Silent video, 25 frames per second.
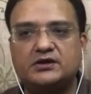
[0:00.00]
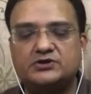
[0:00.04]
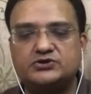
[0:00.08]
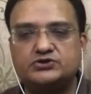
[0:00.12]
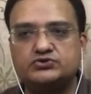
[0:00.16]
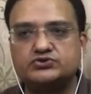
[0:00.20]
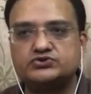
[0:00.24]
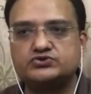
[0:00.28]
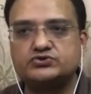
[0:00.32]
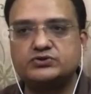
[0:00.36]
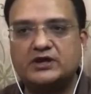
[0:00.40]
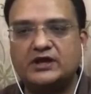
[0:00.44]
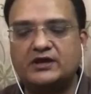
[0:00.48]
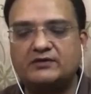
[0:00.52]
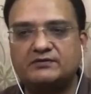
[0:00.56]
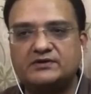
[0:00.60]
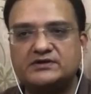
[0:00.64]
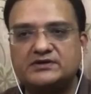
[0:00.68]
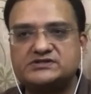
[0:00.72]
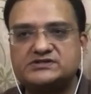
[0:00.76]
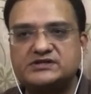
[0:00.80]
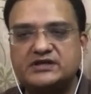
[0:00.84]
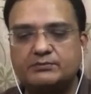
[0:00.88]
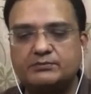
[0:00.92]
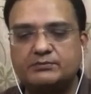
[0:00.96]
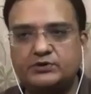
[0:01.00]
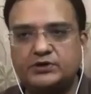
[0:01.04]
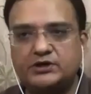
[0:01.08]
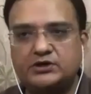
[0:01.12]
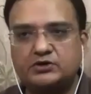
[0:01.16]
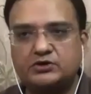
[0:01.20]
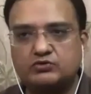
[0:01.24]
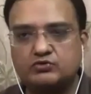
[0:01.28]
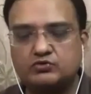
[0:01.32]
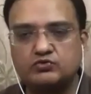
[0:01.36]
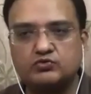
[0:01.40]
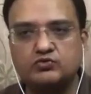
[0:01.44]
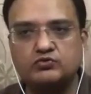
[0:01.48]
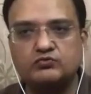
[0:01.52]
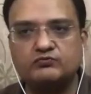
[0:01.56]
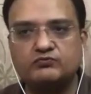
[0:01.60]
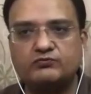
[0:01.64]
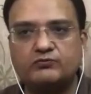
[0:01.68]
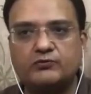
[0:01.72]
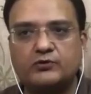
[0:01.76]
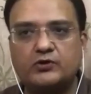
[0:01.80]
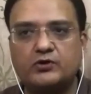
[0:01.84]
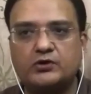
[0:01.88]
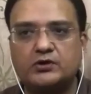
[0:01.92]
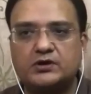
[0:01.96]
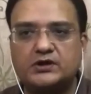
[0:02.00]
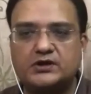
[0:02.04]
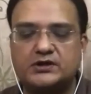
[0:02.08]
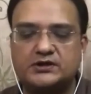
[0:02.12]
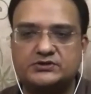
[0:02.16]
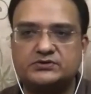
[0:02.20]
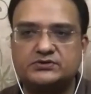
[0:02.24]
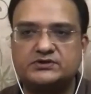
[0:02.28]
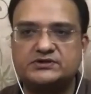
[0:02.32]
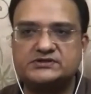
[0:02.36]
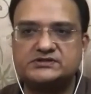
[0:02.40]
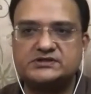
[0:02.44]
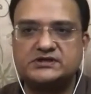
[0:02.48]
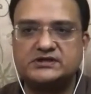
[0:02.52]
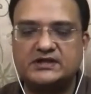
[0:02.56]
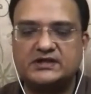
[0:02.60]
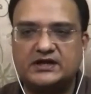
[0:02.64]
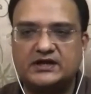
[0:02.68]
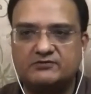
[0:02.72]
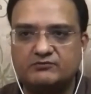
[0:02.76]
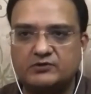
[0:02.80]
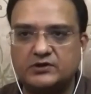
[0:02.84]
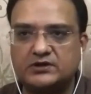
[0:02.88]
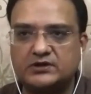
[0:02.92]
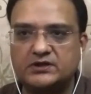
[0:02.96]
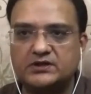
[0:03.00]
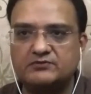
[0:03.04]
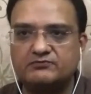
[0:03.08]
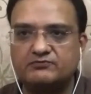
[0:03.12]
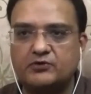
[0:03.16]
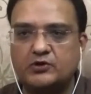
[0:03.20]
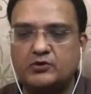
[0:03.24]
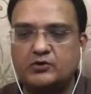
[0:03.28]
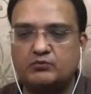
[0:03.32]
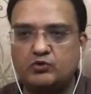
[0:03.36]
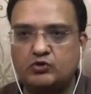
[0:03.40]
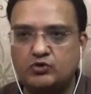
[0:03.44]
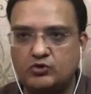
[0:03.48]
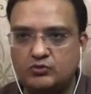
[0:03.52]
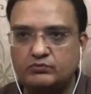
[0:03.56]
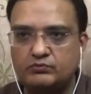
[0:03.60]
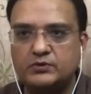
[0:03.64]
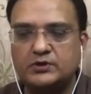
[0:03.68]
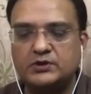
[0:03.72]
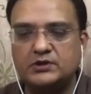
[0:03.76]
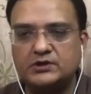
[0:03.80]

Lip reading: you should have a separate room for, you can say that, working from home.